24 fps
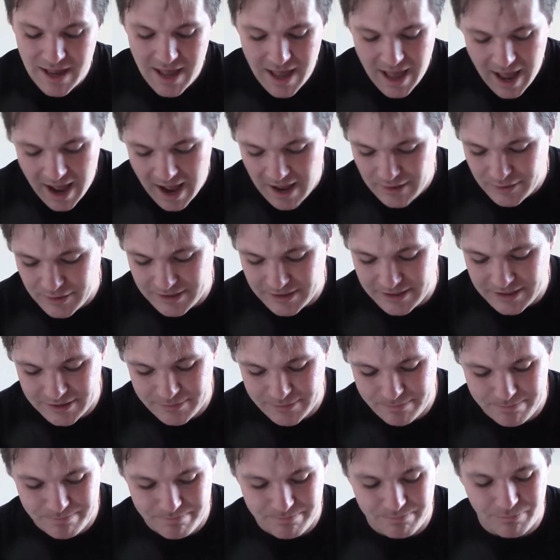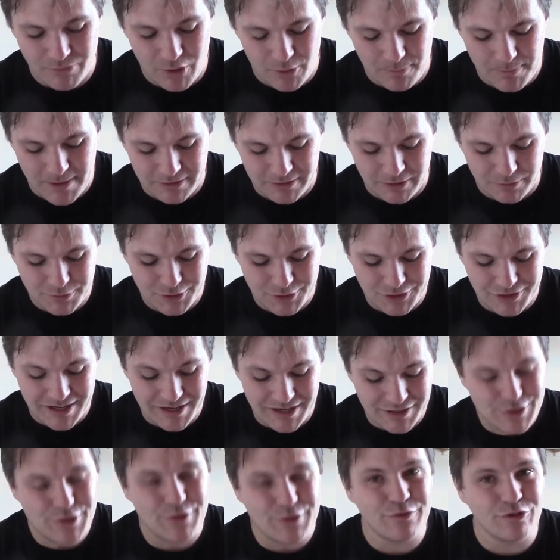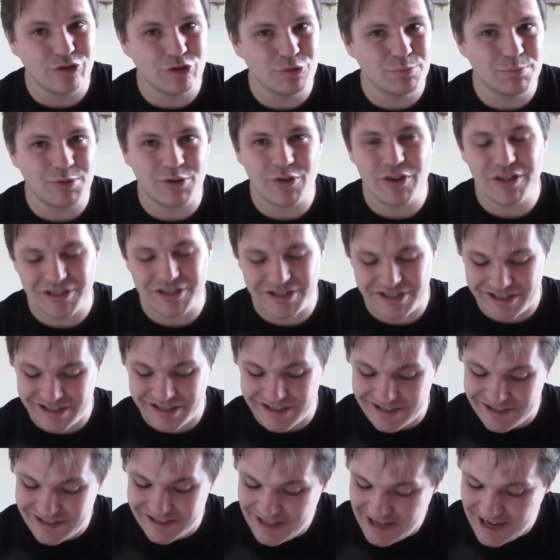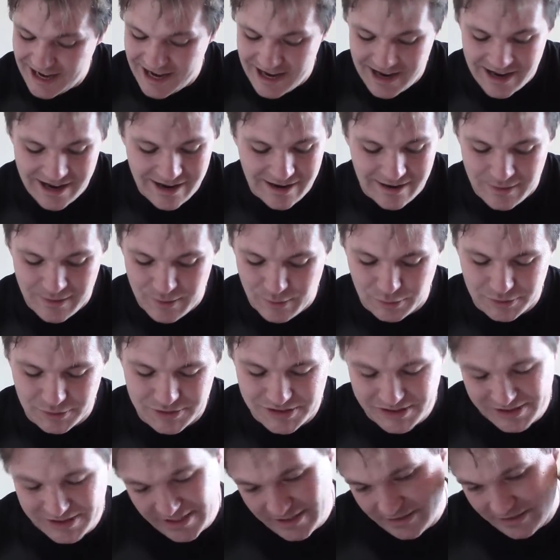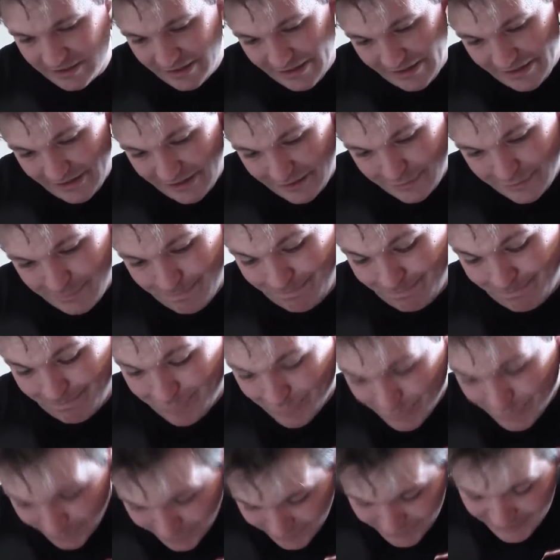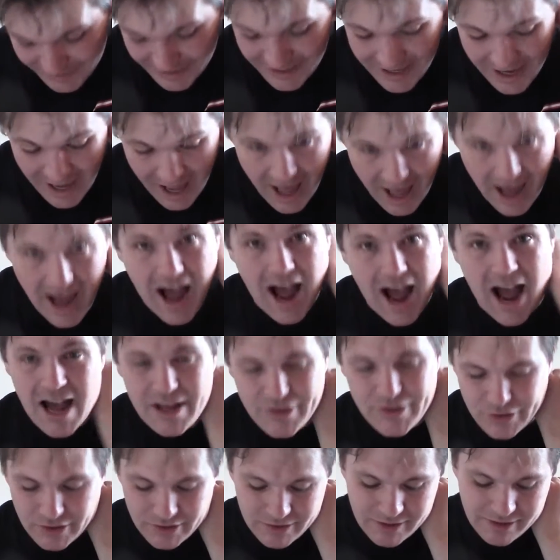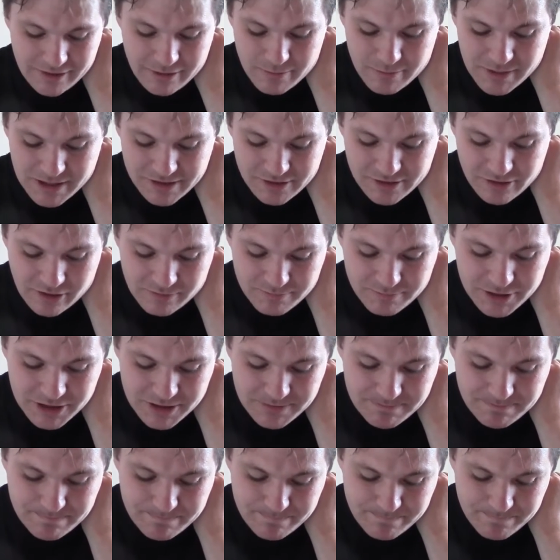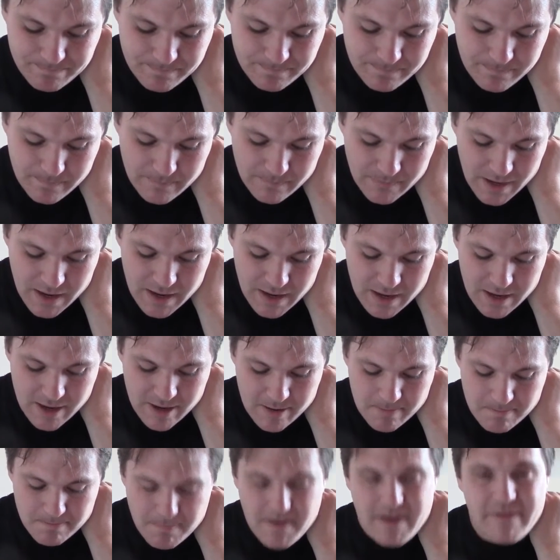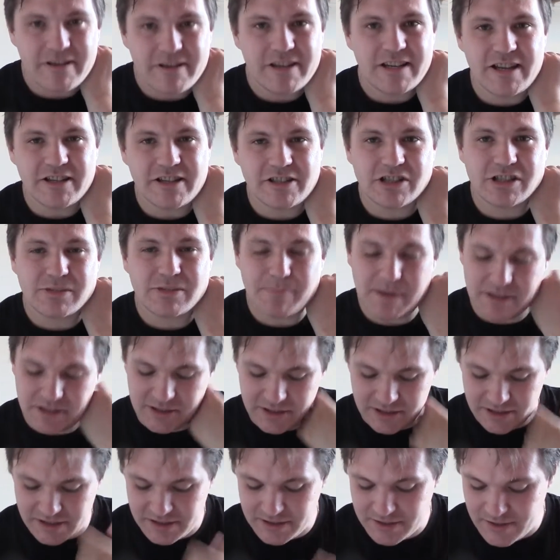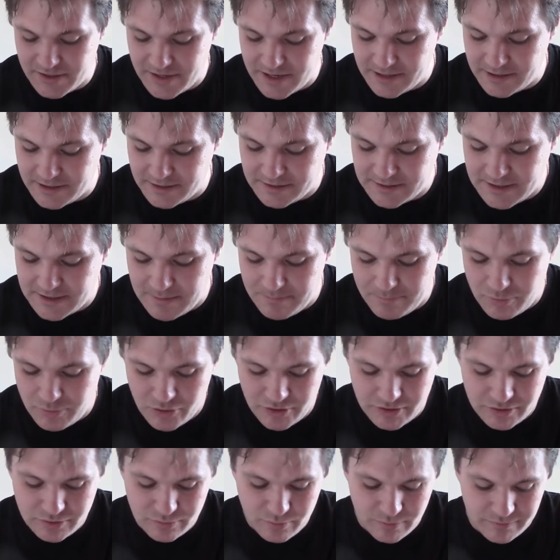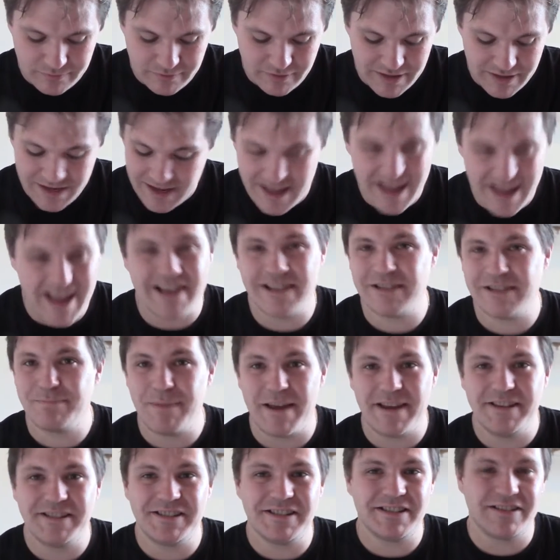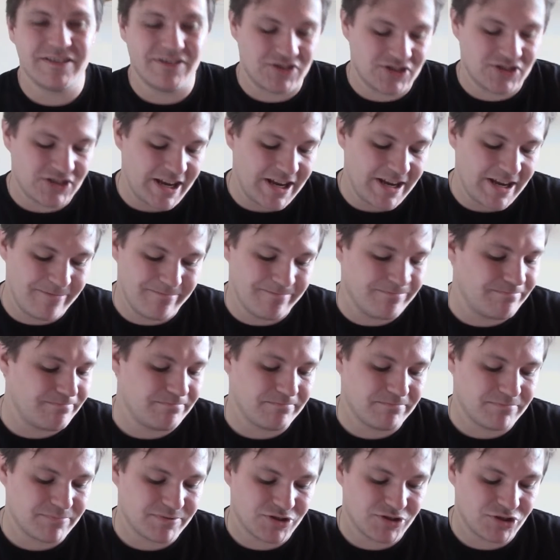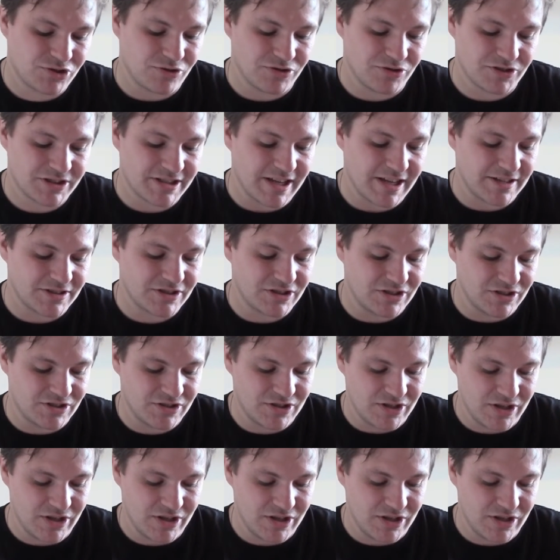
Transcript: I think it's not a bad option. It's the vulnerable that still hurts, but I think they're a better option. Marionette Specialist then. 10 points, 1. It's basically the same sort of stats as